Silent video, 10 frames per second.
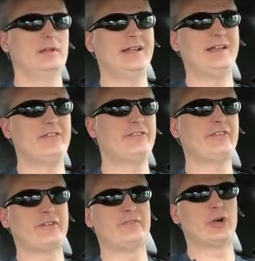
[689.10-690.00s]
Now, this
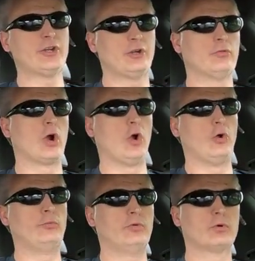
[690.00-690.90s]
isn't a very good
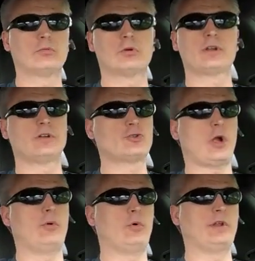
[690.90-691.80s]
road, but we're, we're going to
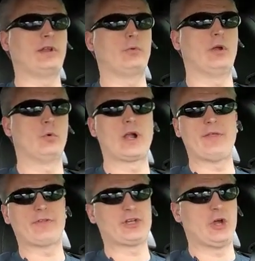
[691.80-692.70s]
try one anyway. We're
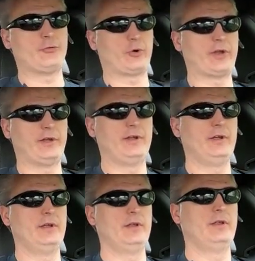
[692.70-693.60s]
out in the country.
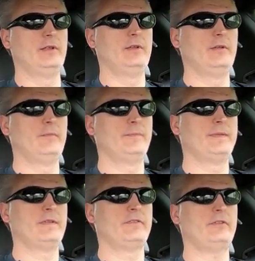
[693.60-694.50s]

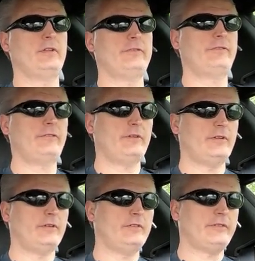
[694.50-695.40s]
So let's
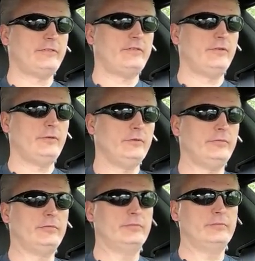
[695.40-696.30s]
uh, let's do
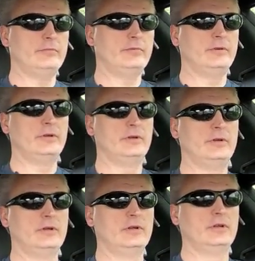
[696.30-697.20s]

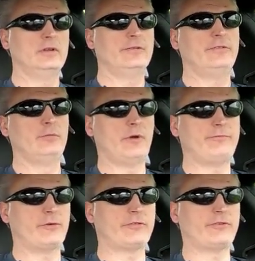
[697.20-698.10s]
let's do my
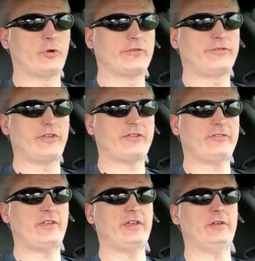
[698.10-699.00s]
first 0 to
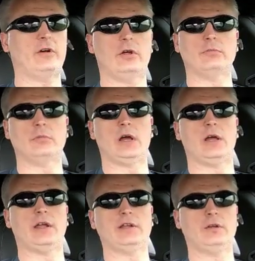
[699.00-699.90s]
60 on
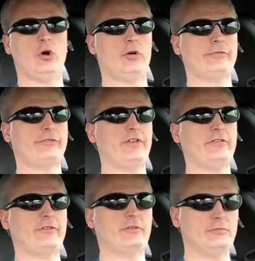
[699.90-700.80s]
my
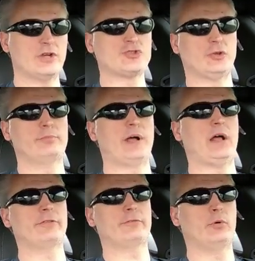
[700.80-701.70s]
all-season Michelin
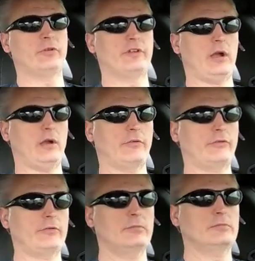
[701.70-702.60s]
Pilot Sport tires.